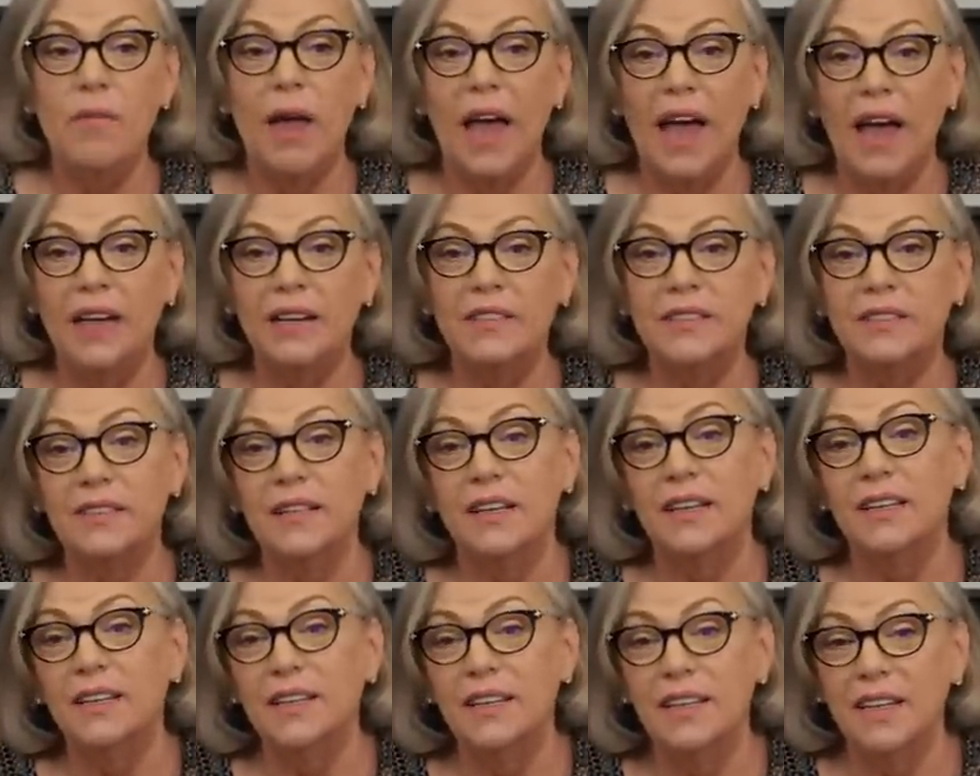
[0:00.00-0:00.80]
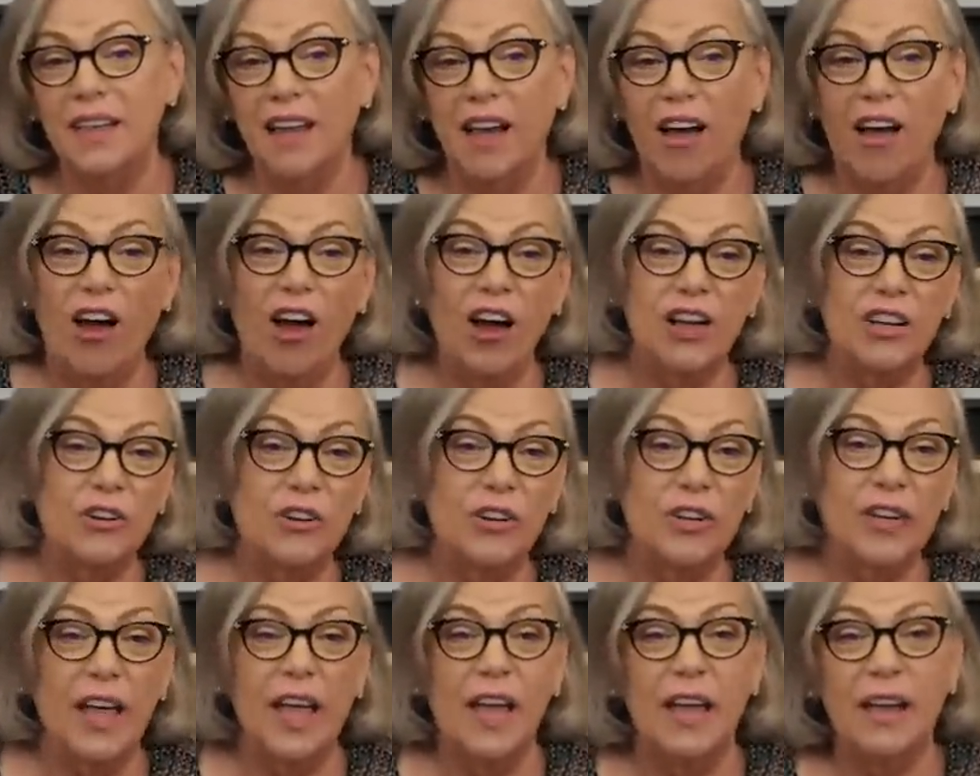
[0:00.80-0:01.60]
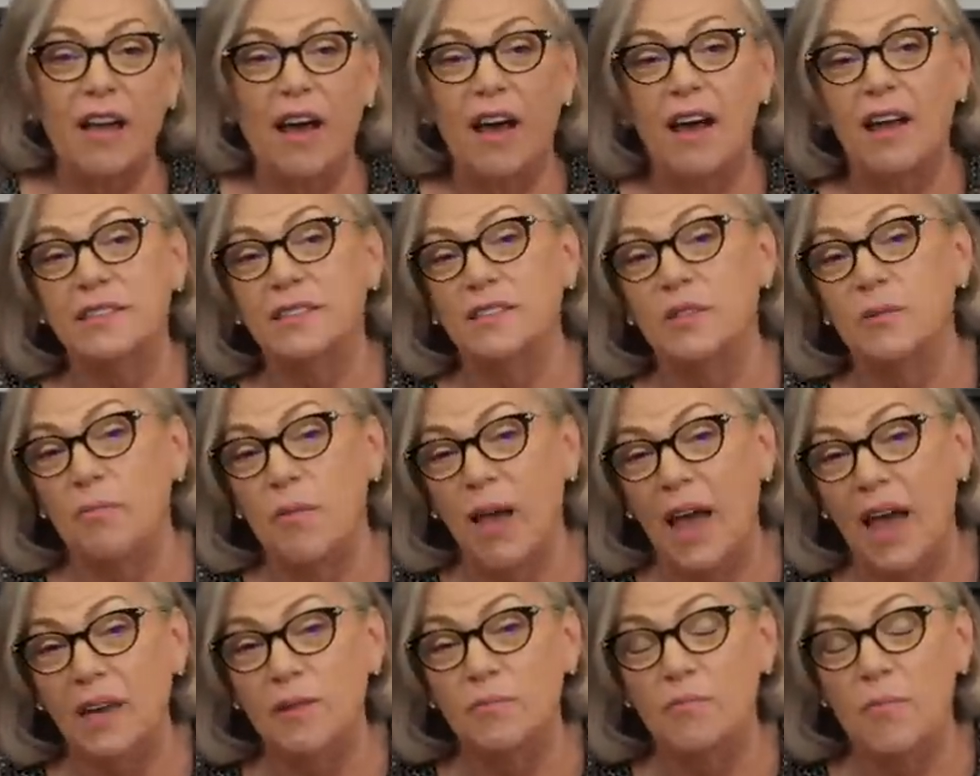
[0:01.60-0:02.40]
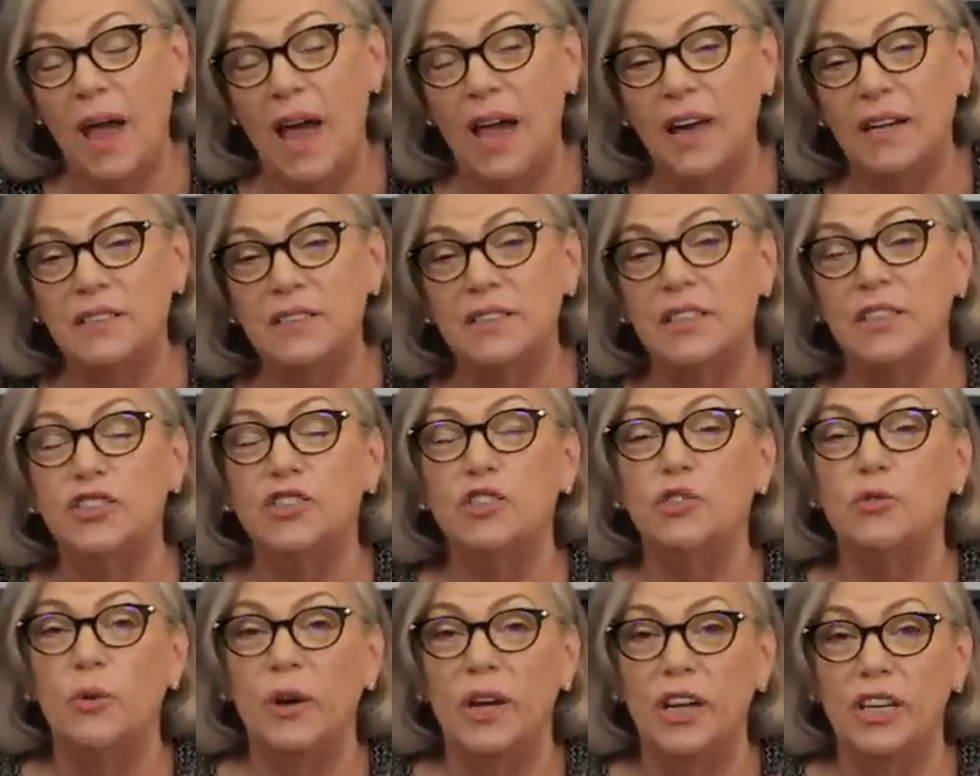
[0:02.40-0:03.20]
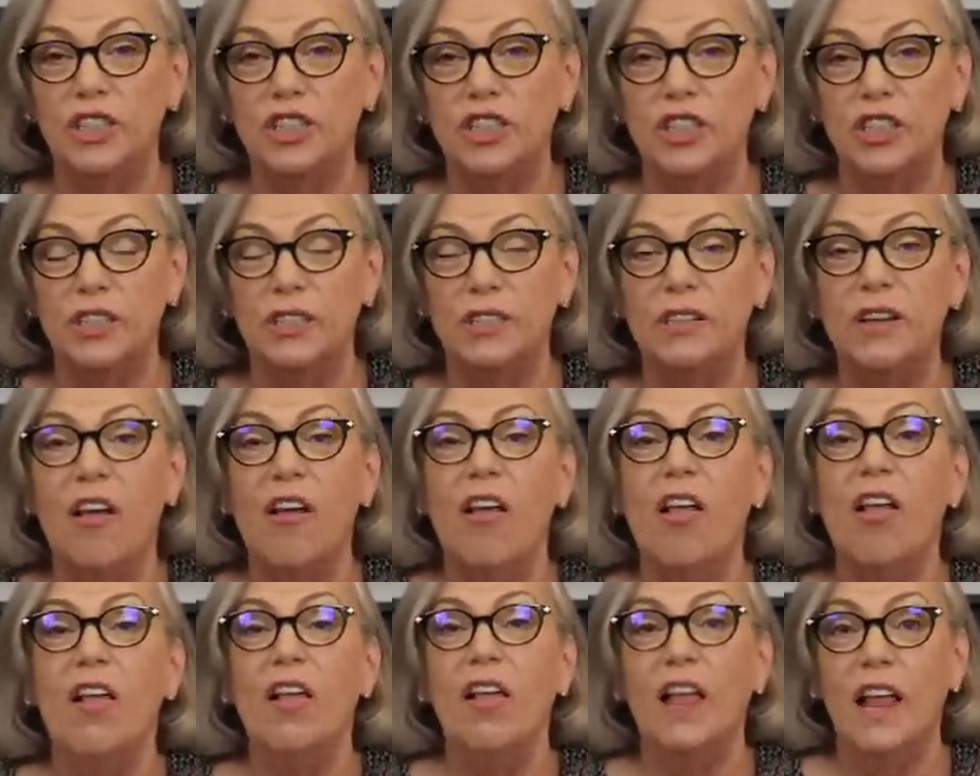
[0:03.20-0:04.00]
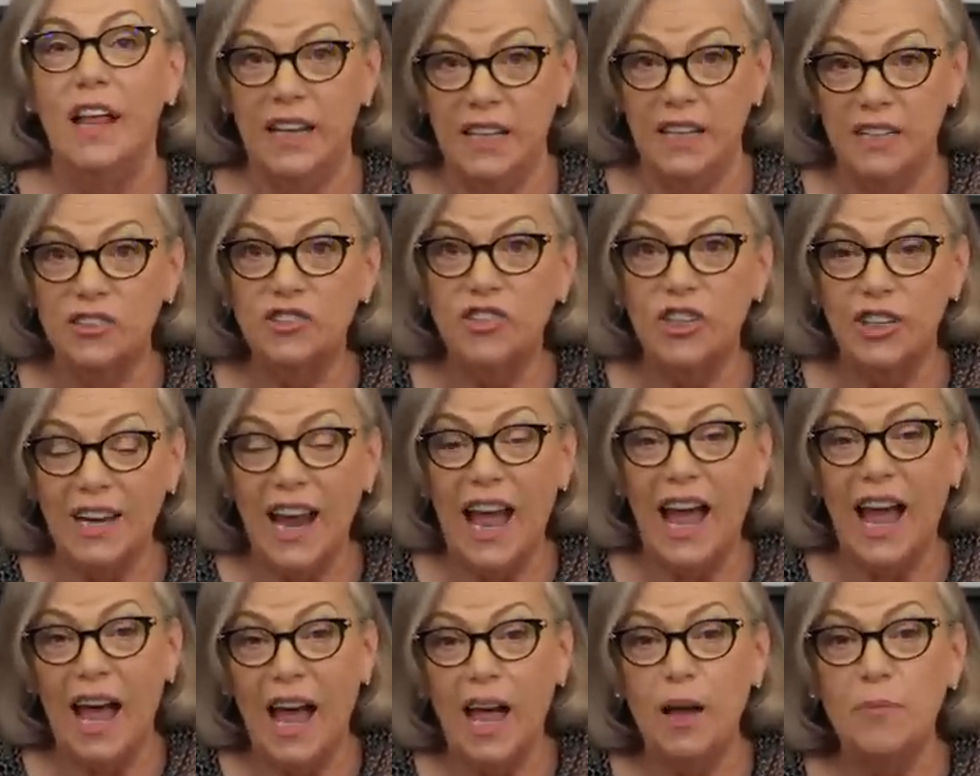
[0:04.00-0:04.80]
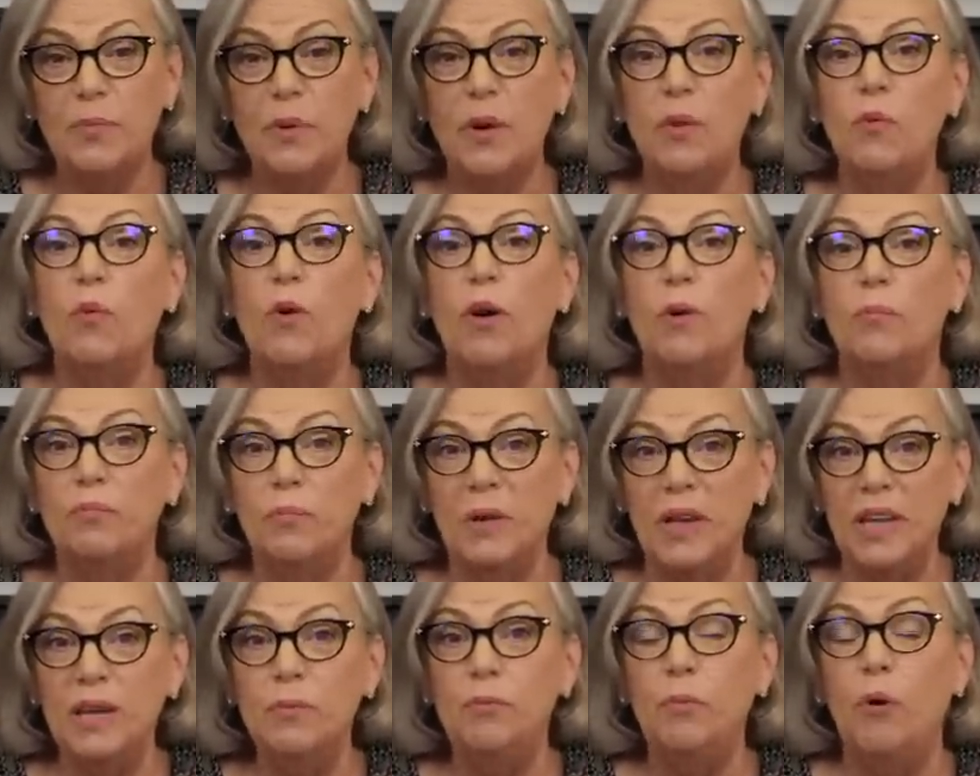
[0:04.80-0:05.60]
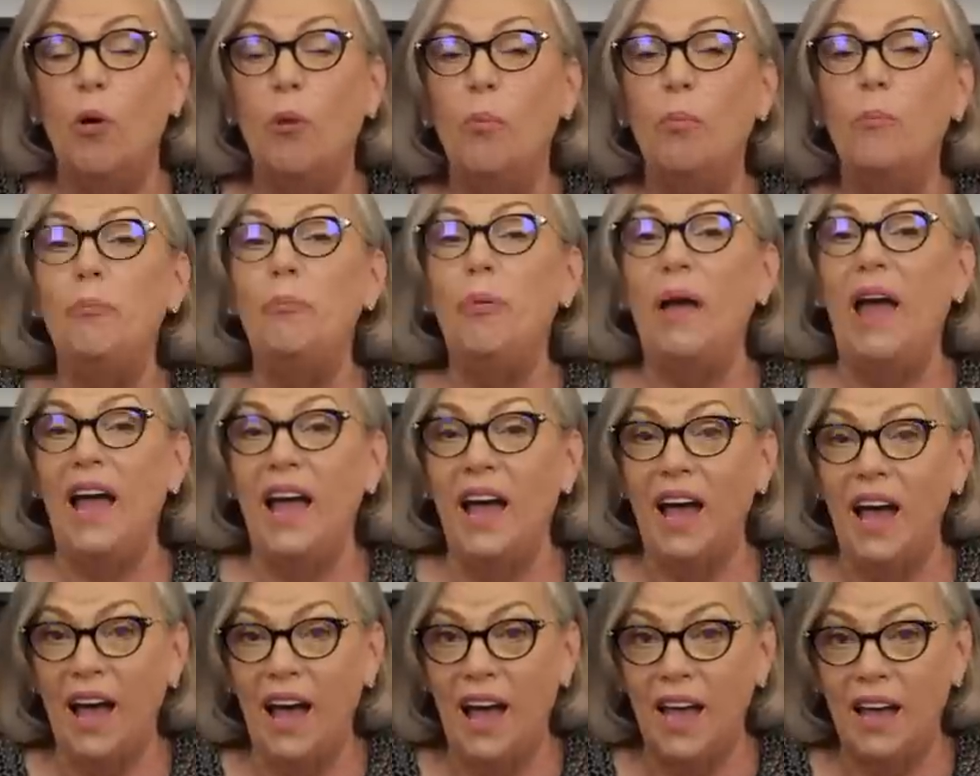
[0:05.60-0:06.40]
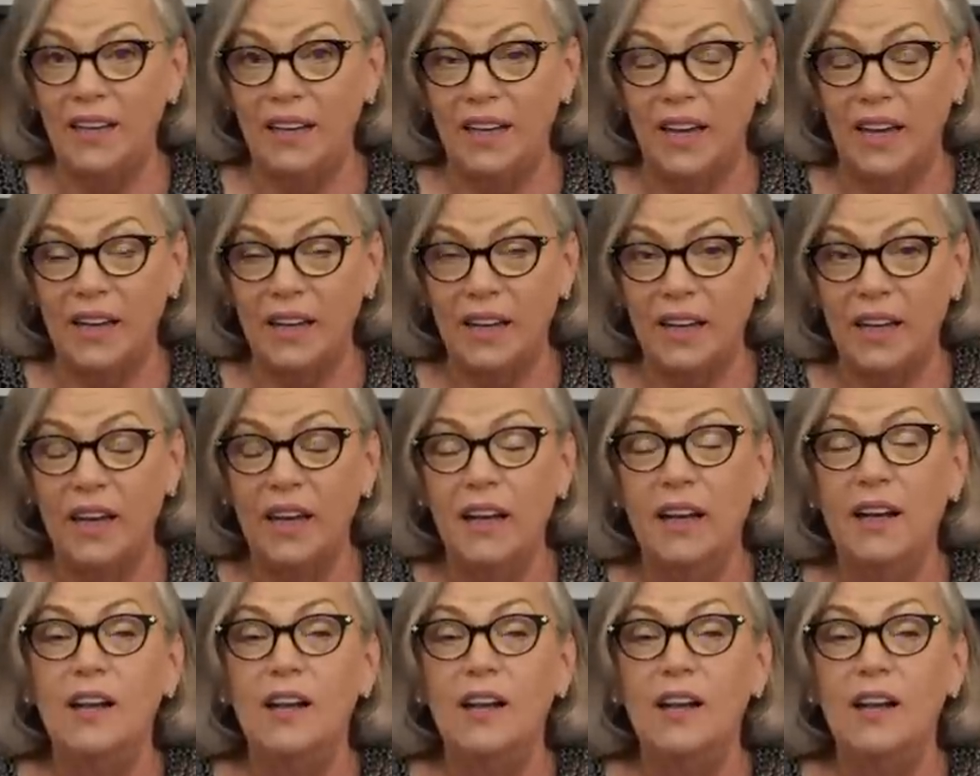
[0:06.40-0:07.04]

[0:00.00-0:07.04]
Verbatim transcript: Max, utter chaos, a Mad Max situation is going to happen when people panic.